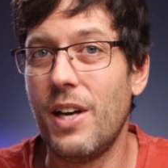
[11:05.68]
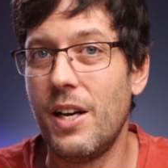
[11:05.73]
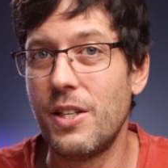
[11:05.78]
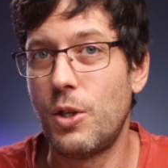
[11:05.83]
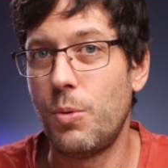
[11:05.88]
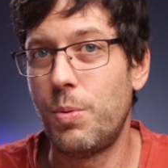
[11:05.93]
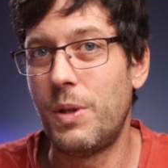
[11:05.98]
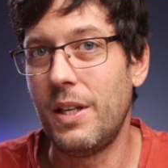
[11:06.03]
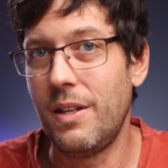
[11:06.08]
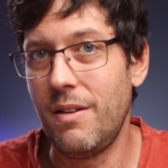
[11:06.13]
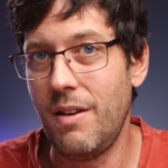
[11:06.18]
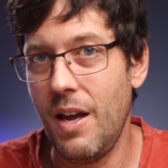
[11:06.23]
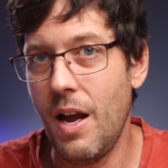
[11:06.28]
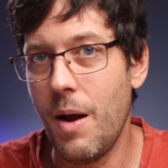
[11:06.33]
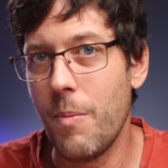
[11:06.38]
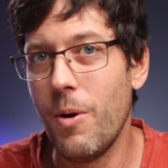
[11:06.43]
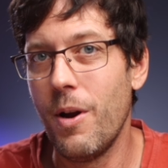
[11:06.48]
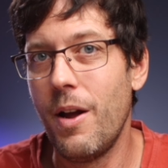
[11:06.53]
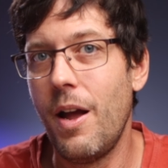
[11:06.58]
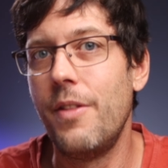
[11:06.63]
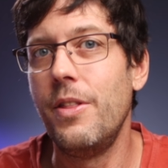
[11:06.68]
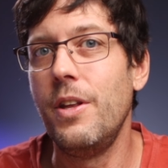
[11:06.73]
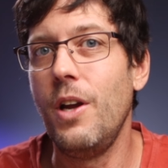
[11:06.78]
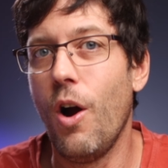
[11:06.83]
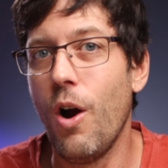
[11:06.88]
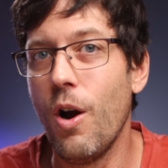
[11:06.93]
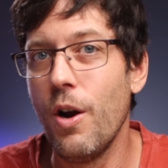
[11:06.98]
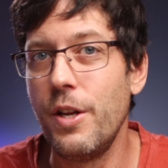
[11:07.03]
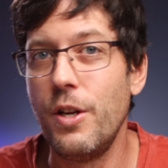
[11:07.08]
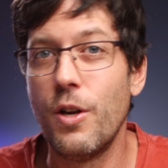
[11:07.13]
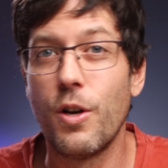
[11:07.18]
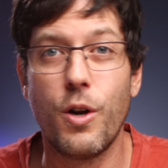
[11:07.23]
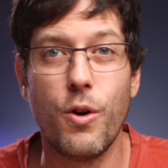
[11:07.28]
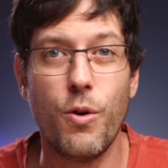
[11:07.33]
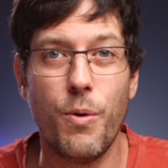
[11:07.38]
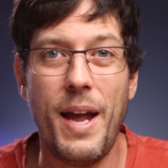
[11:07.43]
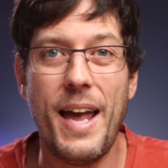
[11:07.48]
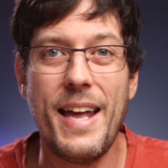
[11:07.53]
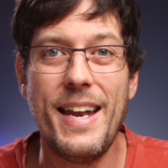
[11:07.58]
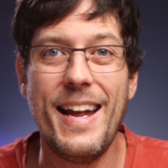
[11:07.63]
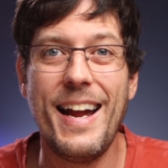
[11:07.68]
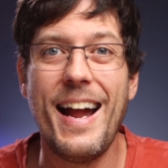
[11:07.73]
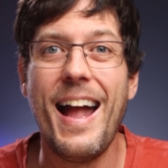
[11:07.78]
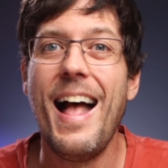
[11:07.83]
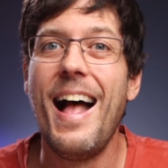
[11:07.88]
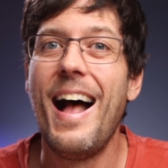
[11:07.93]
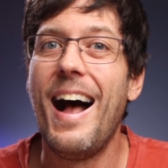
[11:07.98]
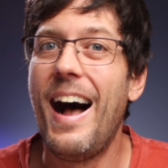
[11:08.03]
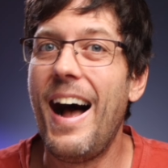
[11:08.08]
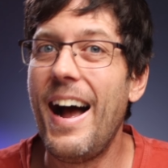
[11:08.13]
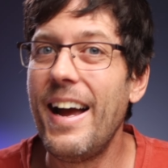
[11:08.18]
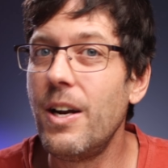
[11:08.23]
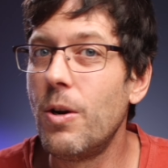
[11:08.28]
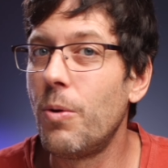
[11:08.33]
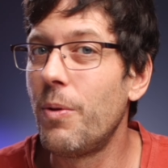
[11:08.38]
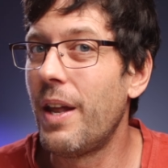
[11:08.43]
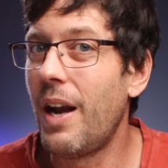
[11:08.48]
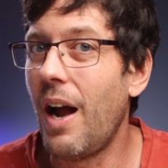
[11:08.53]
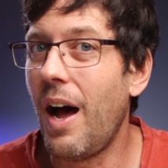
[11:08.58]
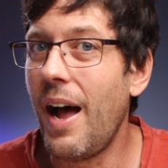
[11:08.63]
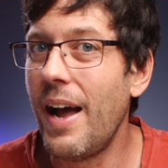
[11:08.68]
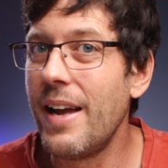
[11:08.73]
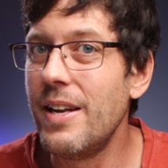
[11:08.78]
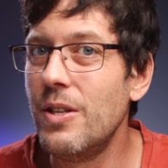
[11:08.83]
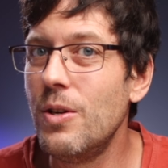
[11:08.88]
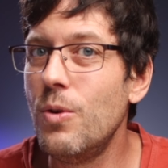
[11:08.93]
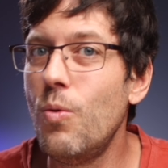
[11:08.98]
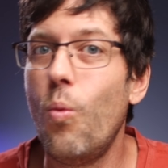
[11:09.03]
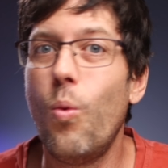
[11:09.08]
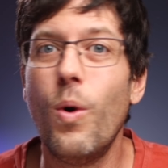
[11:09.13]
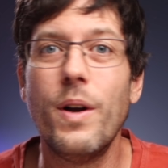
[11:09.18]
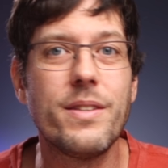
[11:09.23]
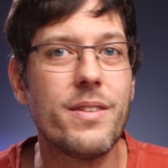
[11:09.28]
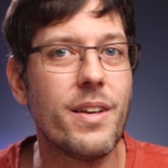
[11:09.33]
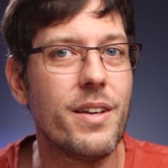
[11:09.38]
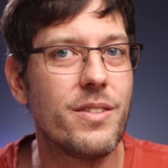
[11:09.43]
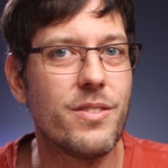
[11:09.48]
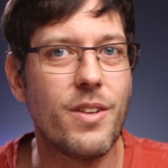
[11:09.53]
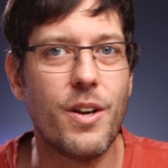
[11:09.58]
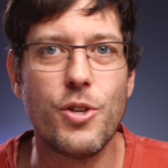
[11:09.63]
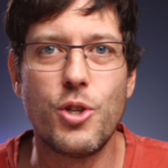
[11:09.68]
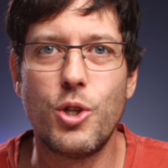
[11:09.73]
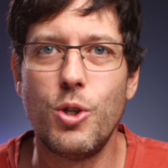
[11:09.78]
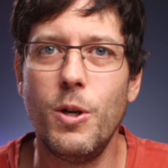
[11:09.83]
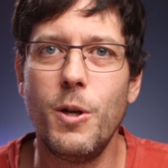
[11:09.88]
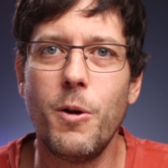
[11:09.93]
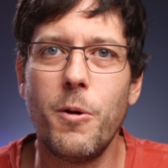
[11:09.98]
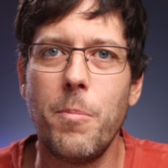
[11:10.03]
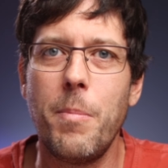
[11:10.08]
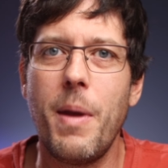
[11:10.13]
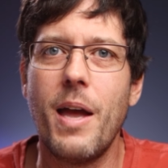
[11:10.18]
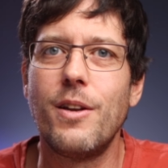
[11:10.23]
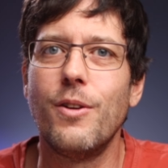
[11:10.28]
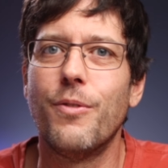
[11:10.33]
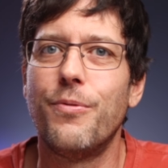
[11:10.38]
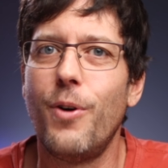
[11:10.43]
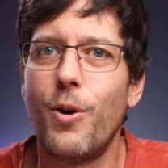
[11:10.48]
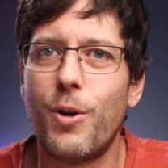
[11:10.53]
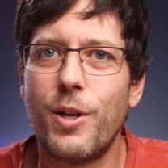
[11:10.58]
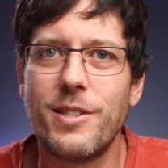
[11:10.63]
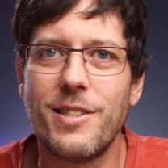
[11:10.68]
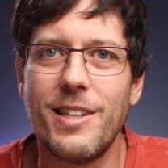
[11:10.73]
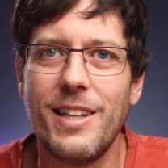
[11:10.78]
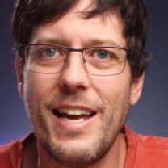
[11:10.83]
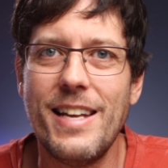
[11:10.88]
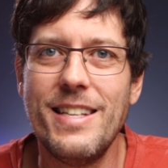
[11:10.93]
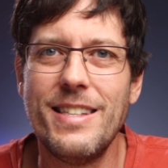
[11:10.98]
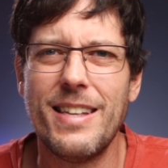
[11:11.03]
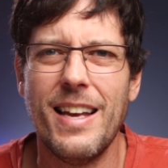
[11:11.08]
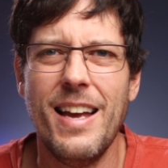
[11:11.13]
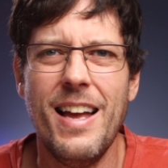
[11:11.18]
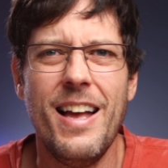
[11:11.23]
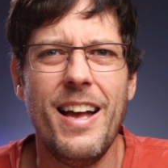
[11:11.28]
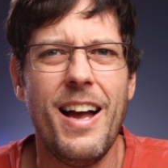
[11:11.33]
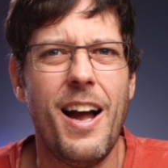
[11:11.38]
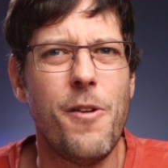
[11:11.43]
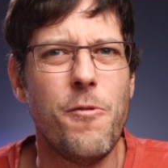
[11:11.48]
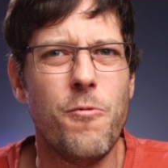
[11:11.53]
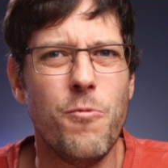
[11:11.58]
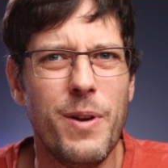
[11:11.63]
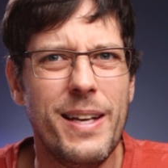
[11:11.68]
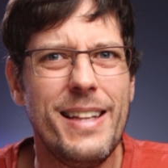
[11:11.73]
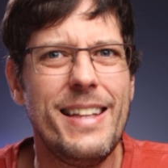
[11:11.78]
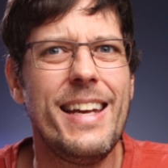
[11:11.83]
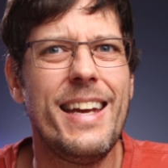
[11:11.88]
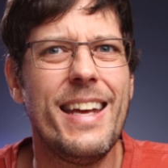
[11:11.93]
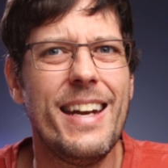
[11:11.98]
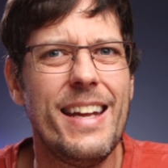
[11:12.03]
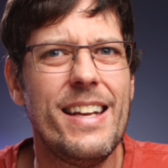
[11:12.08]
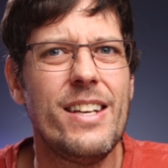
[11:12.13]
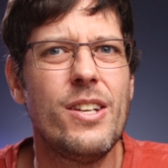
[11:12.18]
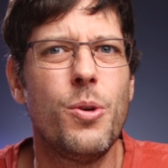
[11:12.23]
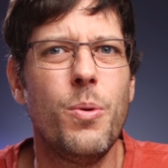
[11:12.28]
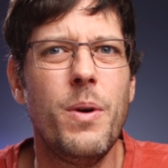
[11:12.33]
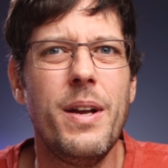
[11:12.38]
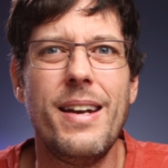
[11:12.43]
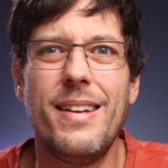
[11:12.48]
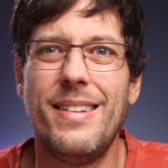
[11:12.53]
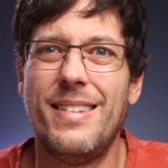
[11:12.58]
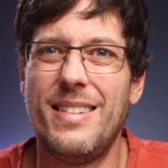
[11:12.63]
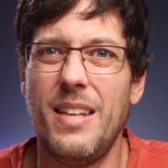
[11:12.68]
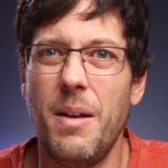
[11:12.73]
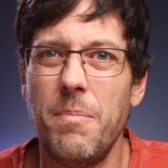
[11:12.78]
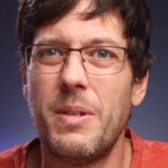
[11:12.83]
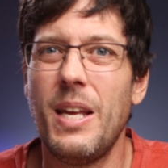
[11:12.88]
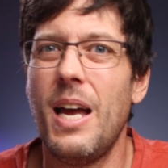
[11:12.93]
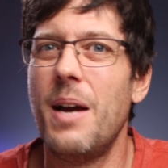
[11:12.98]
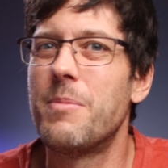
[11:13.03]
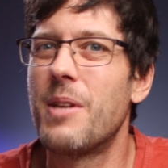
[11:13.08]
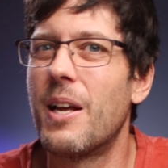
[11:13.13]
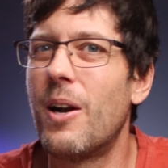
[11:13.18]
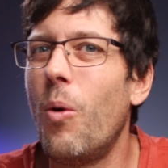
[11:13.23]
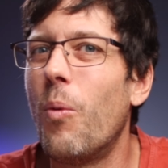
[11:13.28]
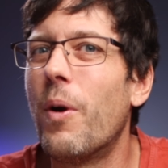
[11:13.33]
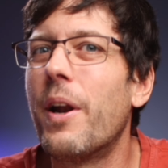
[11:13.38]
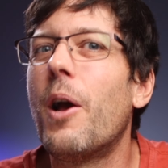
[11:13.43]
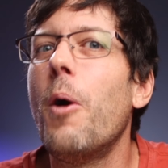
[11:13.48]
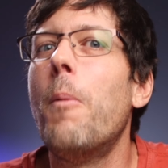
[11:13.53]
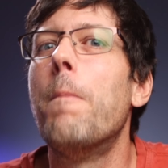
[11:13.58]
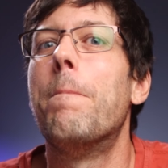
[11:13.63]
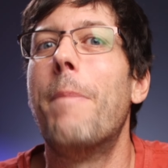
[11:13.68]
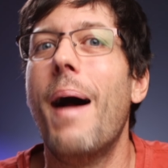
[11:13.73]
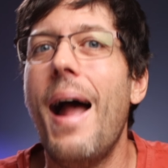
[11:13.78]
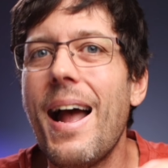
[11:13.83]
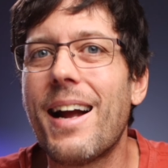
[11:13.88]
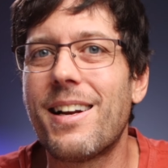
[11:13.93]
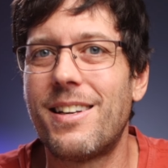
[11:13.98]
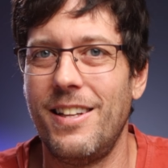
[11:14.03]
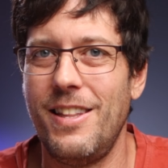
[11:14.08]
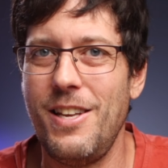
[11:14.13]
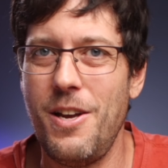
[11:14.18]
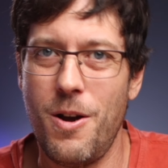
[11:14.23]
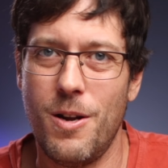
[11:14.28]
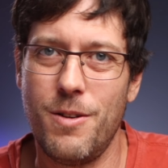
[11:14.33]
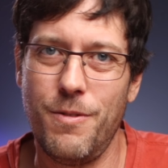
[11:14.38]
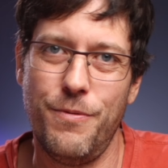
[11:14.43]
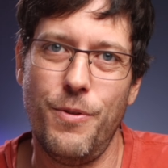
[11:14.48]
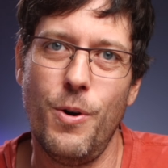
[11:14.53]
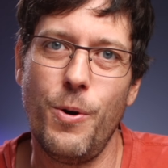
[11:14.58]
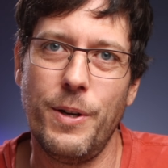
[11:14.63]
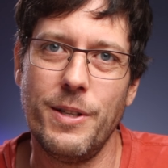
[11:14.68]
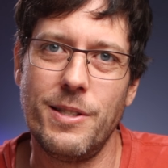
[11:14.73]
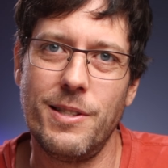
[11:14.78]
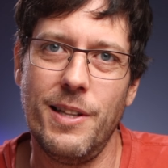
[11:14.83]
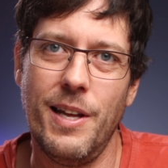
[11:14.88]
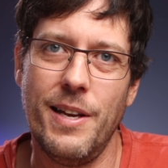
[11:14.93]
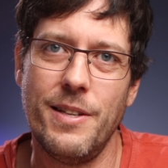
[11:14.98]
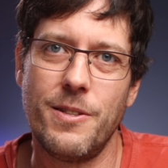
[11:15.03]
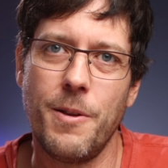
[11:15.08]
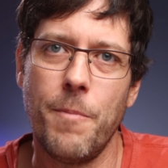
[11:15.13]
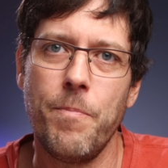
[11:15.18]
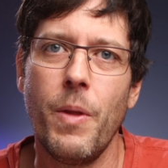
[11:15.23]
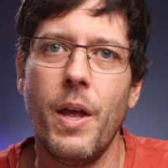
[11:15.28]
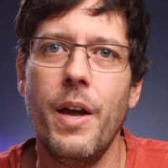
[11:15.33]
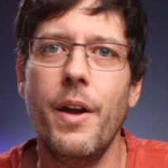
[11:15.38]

touch with the camera and the art you're creating. I know that I do. Once I start shooting with manual focus lens, I really get into it and sometimes I don't want to go back to the autofocus lens.